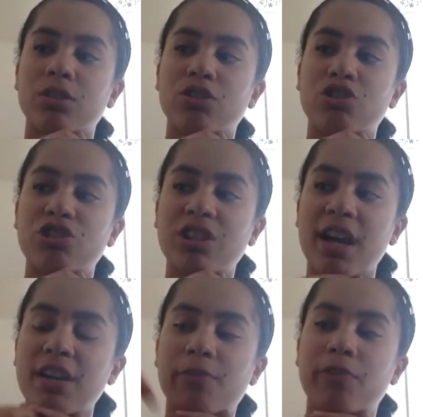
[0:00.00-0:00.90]
She
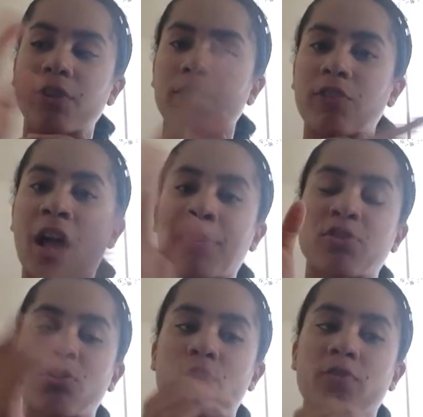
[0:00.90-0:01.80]
kind of flip-flops
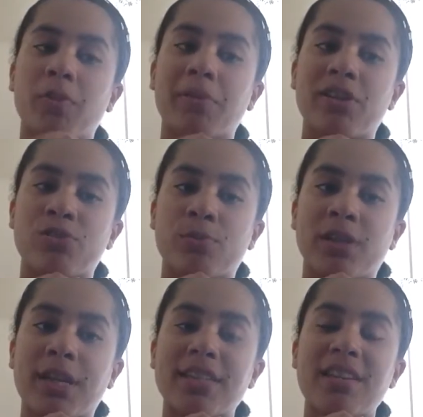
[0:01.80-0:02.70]
all over the place,
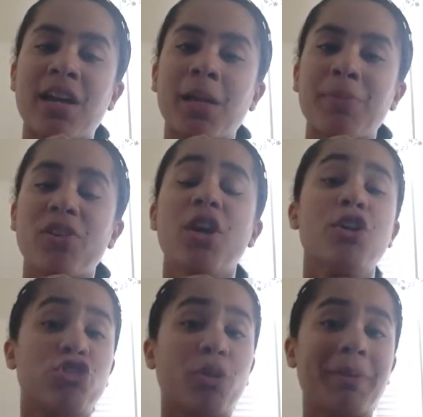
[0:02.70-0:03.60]
really. At times,
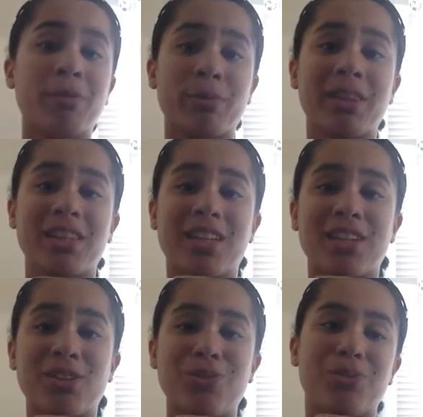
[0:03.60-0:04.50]
she'll be really
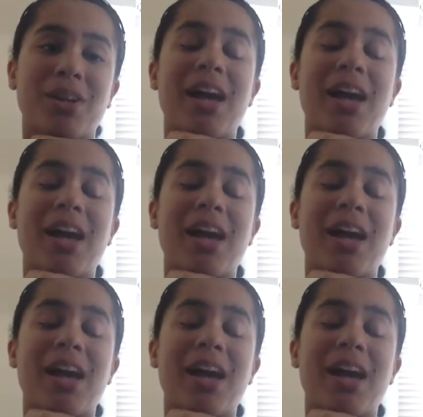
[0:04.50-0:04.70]
cute.